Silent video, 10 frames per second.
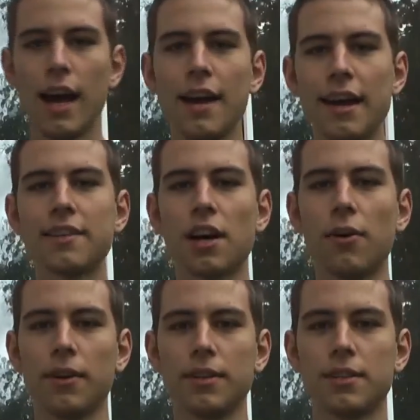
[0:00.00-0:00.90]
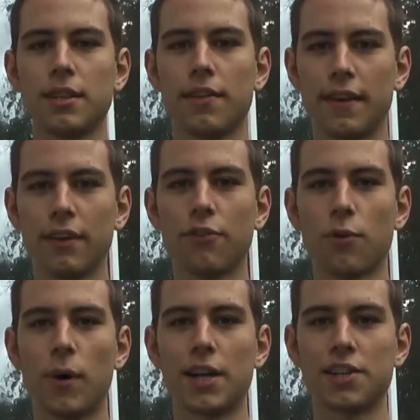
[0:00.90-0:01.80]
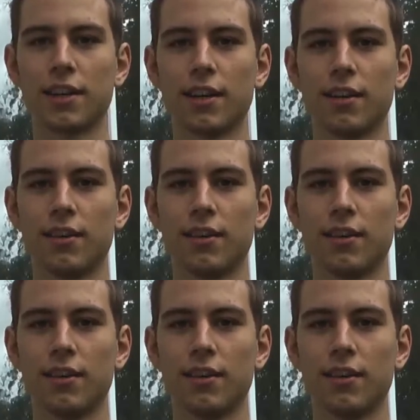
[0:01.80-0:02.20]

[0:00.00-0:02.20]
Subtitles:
And as always, thanks for watching.